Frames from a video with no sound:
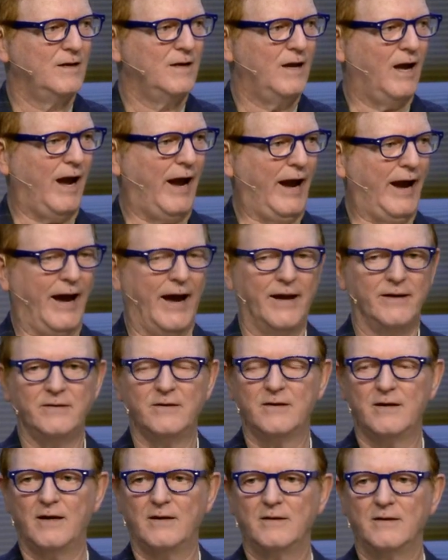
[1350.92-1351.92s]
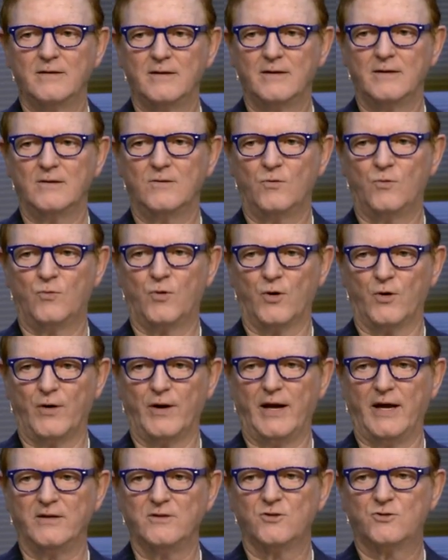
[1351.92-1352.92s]
and we're
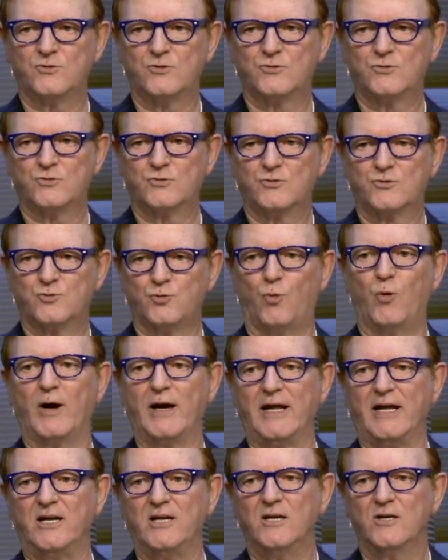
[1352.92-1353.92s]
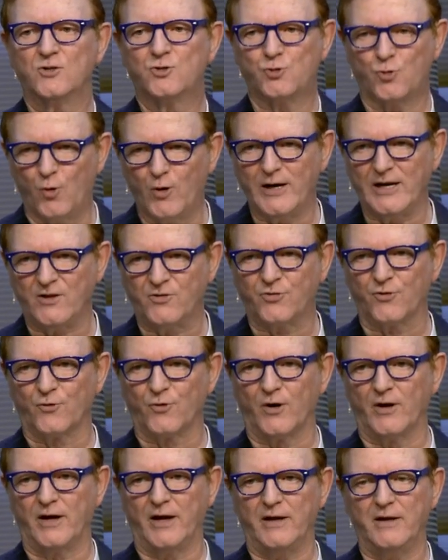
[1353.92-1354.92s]
in
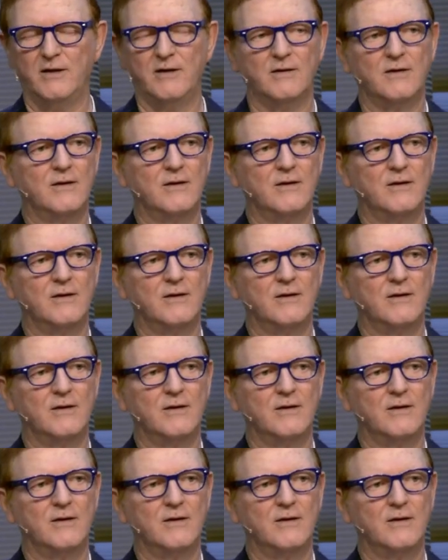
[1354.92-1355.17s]
2023,